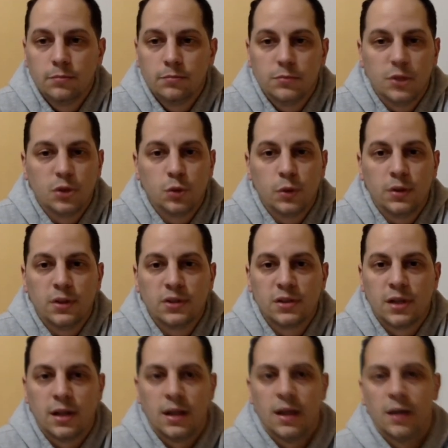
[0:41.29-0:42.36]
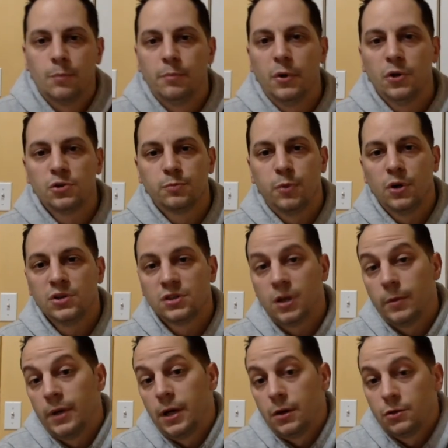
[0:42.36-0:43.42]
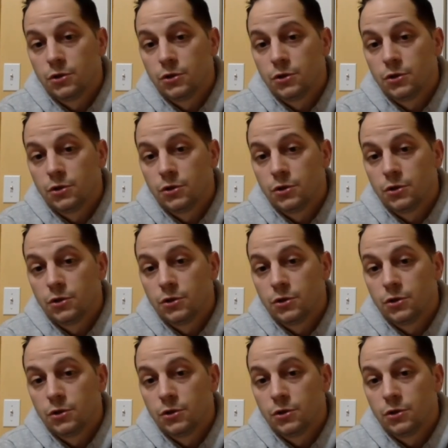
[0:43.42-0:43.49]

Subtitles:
this week there's not a lot of books coming out.